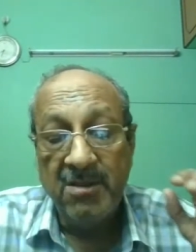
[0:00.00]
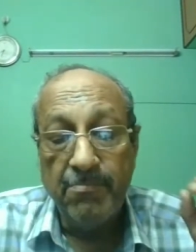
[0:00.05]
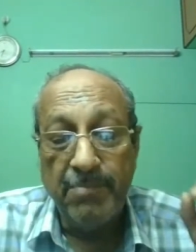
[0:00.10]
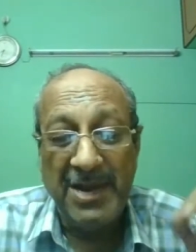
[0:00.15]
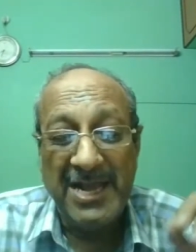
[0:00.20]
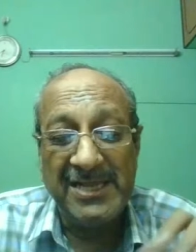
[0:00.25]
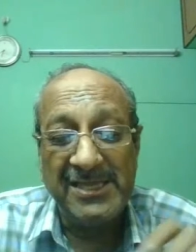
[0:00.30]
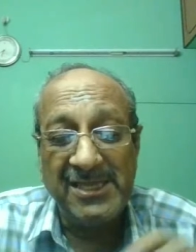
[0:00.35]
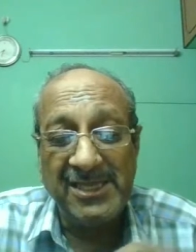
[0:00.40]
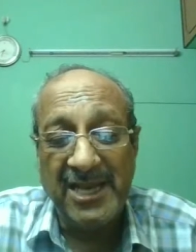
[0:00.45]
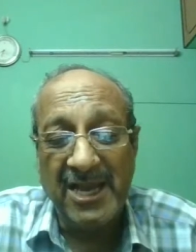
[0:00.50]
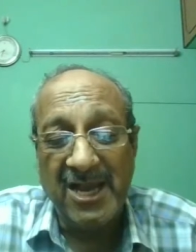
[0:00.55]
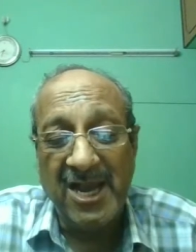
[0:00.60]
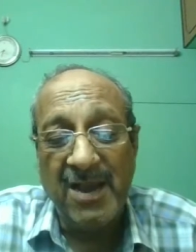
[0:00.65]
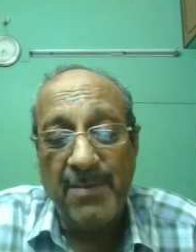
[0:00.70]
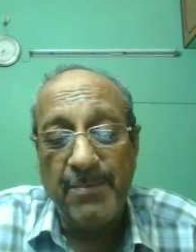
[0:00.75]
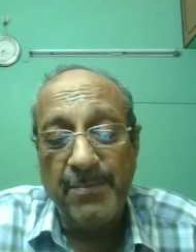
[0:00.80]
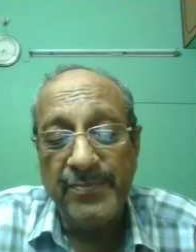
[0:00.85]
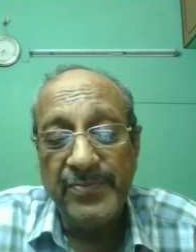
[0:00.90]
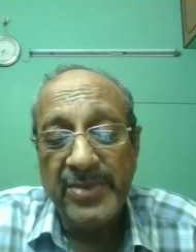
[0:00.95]
Please
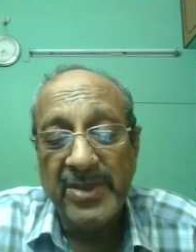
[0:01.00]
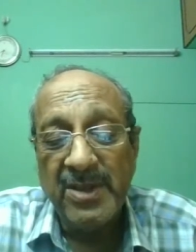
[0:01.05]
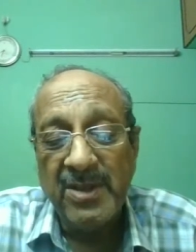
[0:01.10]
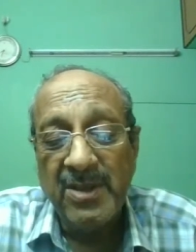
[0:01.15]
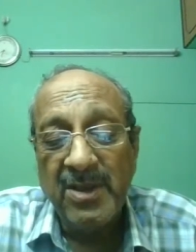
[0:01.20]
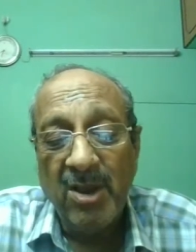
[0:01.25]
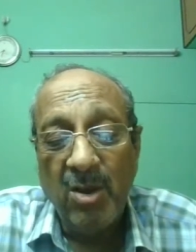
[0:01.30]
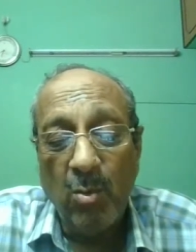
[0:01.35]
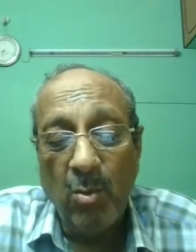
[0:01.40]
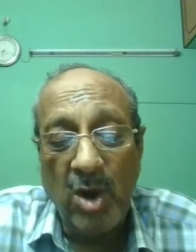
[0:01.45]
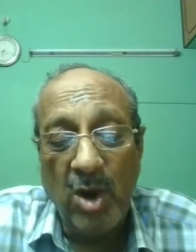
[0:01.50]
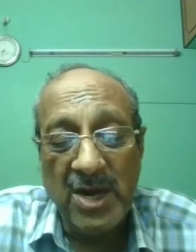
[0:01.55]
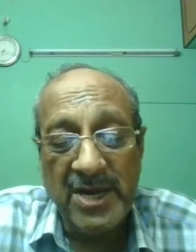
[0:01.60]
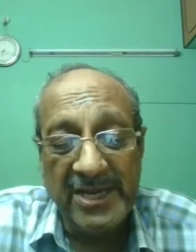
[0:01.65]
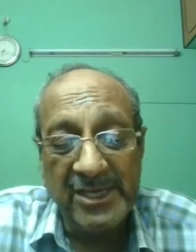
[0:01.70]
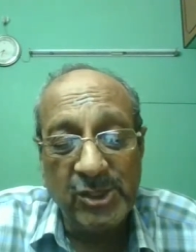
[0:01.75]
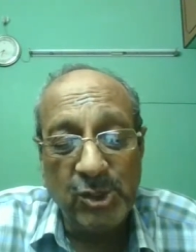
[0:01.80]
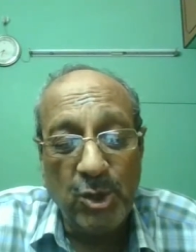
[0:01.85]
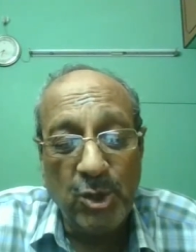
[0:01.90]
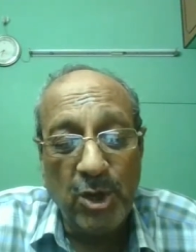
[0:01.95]
check up what
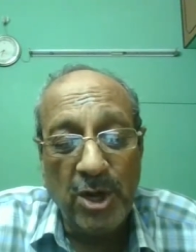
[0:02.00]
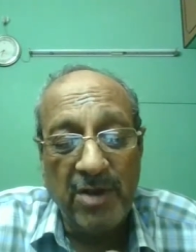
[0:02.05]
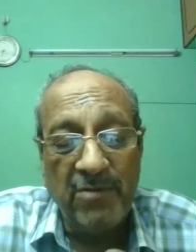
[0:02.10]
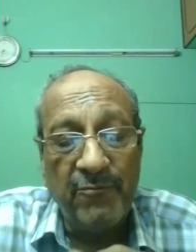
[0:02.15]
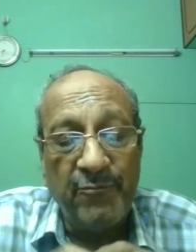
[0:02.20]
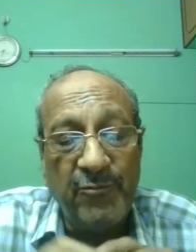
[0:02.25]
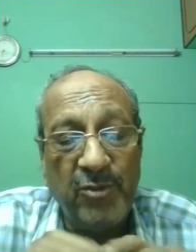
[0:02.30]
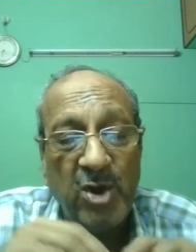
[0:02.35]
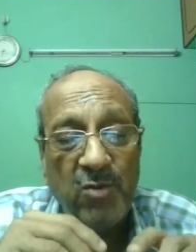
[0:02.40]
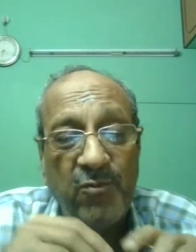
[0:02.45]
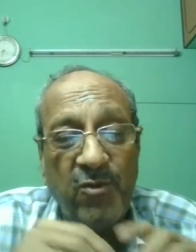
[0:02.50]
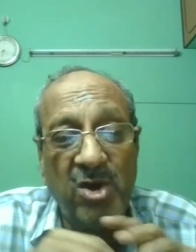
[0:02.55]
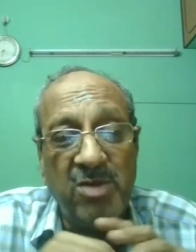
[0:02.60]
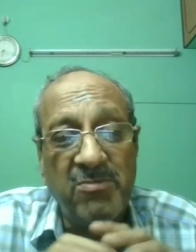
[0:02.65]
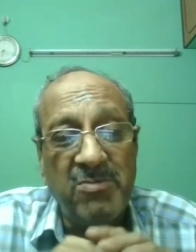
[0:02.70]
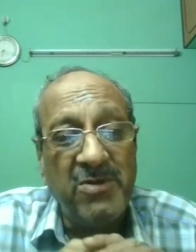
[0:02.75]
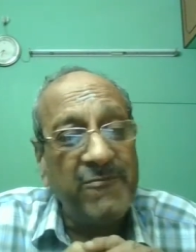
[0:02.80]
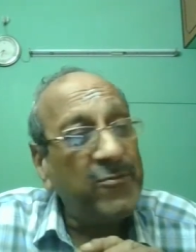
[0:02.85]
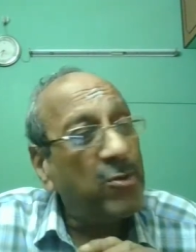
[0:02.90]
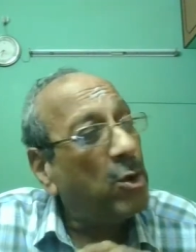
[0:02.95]
is full
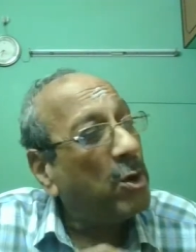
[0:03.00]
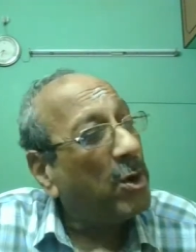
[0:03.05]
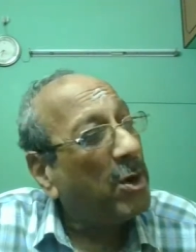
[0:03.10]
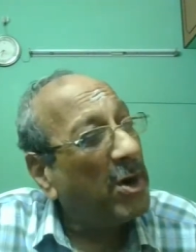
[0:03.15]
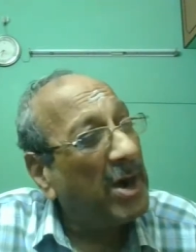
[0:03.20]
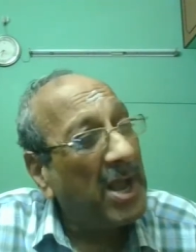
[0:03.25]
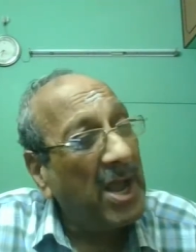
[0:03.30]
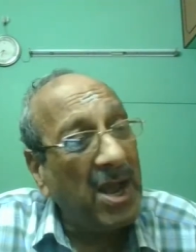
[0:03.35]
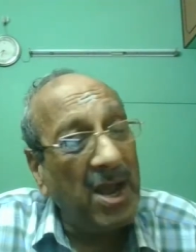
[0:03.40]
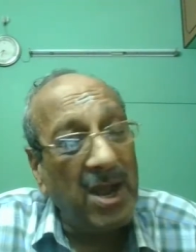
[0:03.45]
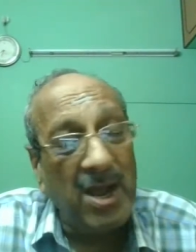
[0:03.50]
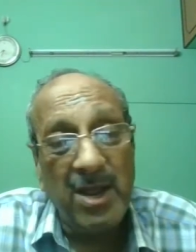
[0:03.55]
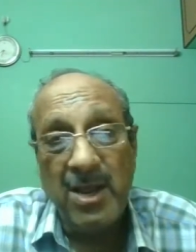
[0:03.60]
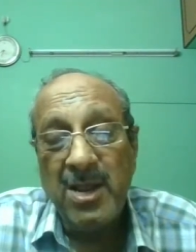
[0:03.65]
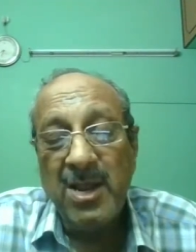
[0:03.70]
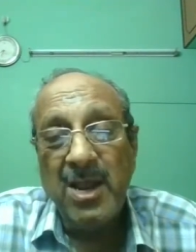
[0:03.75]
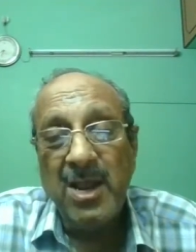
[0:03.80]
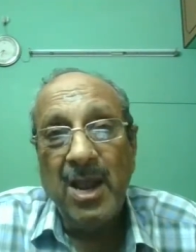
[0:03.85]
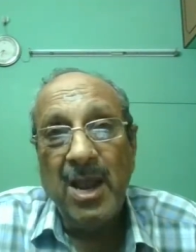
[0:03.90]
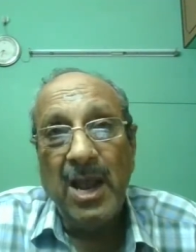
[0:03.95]
form of corona,
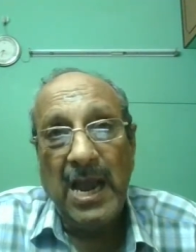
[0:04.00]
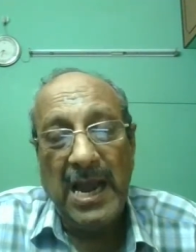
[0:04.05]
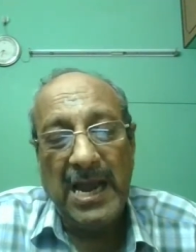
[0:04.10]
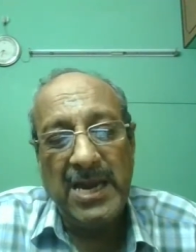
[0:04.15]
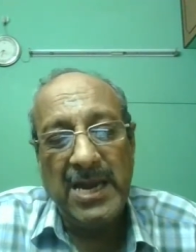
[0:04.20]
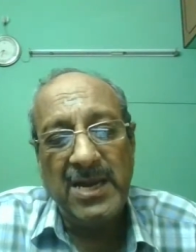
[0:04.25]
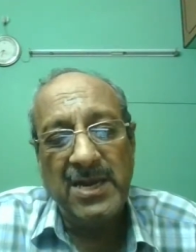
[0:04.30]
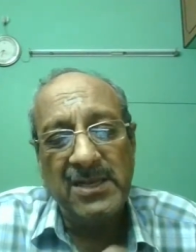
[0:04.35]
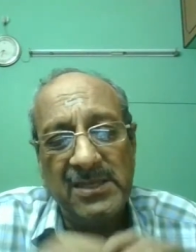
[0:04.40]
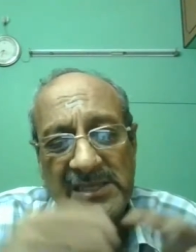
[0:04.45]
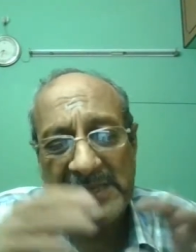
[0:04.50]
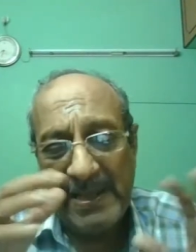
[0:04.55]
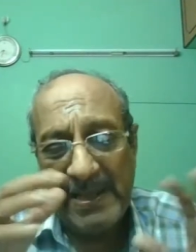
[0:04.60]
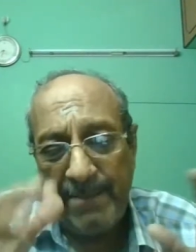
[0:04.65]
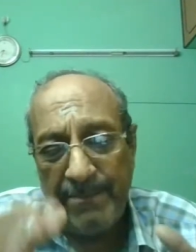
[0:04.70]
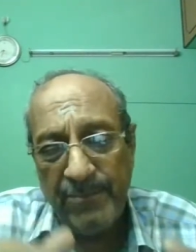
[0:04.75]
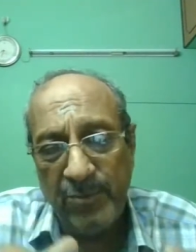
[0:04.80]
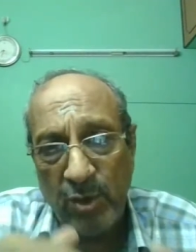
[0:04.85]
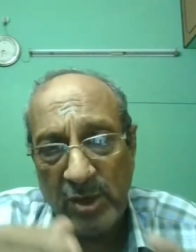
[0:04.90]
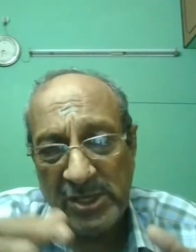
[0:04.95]
and
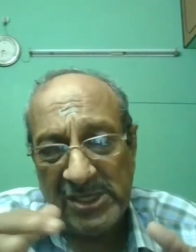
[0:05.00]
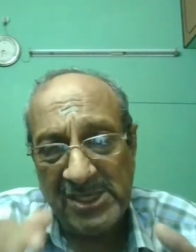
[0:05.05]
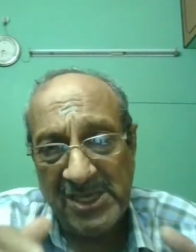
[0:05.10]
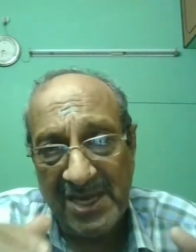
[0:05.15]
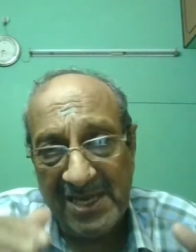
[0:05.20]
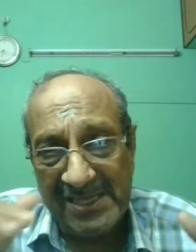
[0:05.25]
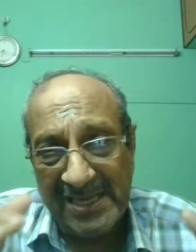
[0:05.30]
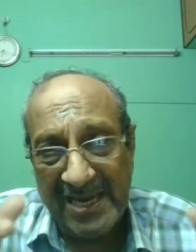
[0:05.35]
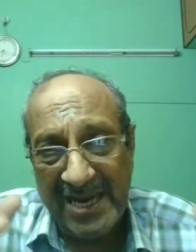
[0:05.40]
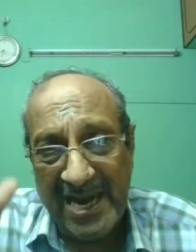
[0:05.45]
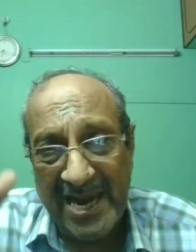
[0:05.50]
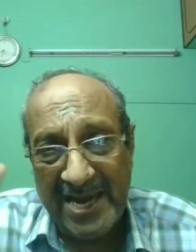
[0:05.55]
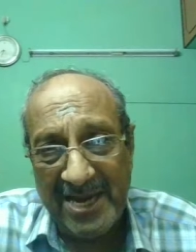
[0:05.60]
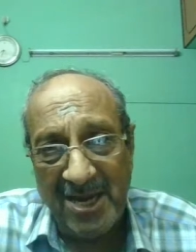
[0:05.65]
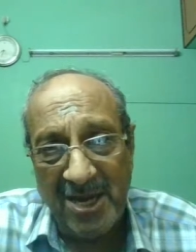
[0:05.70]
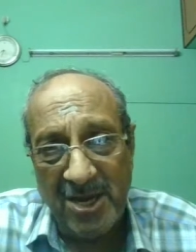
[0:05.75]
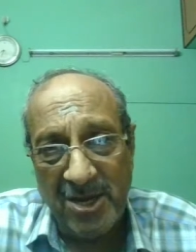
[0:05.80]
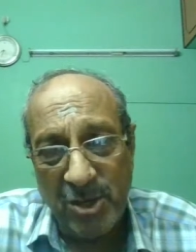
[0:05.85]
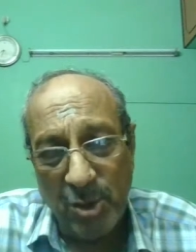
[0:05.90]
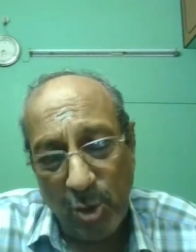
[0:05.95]
some questions
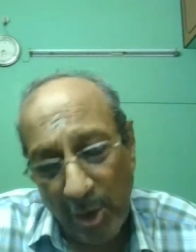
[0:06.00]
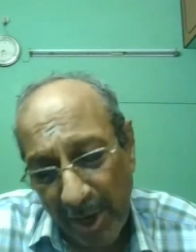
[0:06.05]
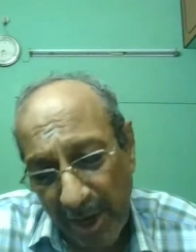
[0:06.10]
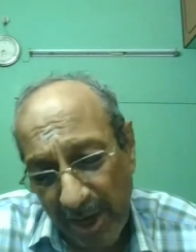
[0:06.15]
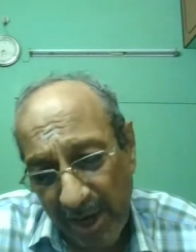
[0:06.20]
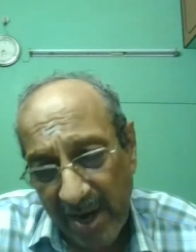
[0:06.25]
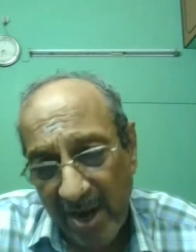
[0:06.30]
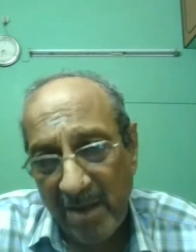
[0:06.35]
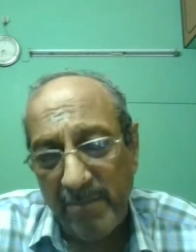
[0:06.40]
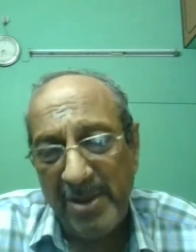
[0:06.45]
related to corona.